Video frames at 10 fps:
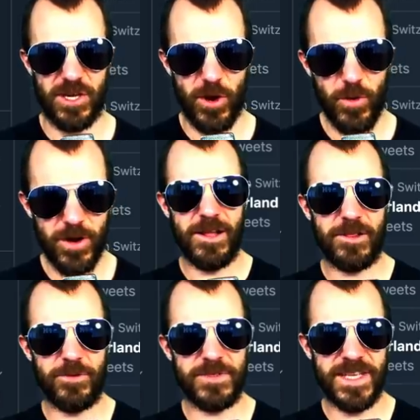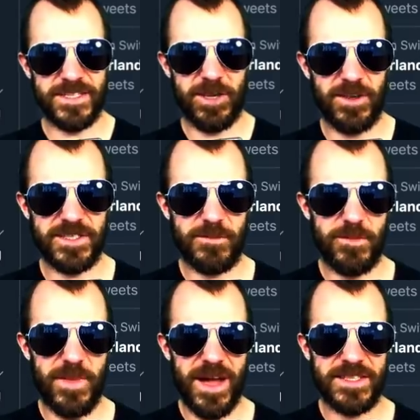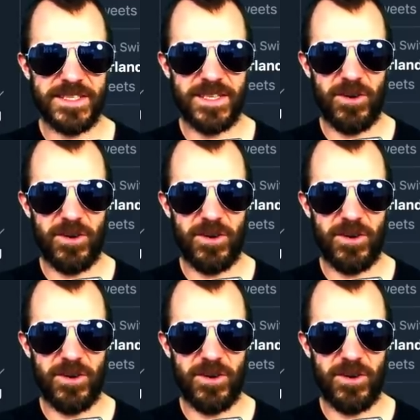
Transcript: No? Le Roux says causes of the biases